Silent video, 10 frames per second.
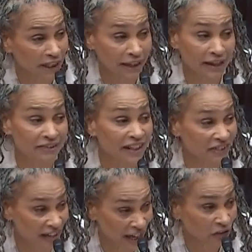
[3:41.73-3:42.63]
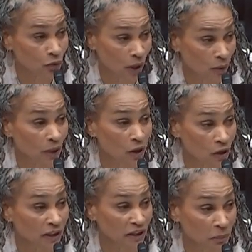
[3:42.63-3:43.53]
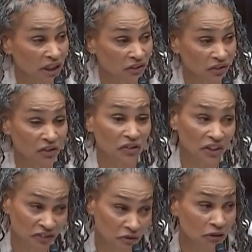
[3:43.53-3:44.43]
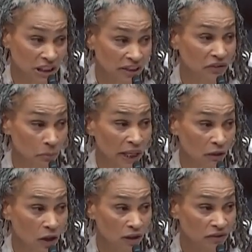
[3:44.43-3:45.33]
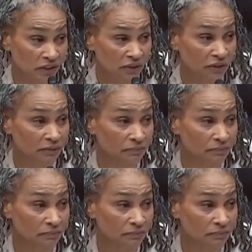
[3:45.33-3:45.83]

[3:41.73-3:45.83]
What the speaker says: And I think that's why we all need to be concerned, because it really is about all of us.